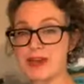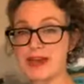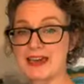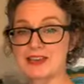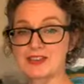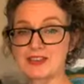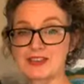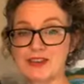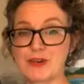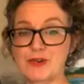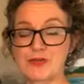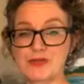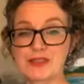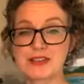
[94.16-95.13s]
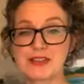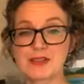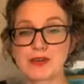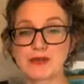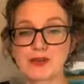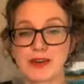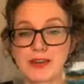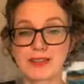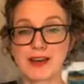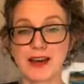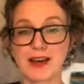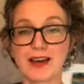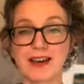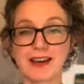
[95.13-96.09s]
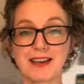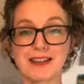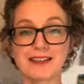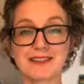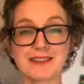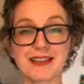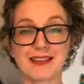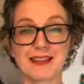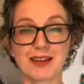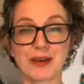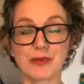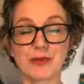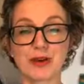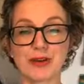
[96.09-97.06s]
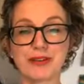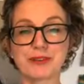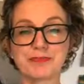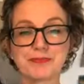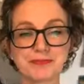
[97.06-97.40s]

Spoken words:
edge of silver that I said that I would.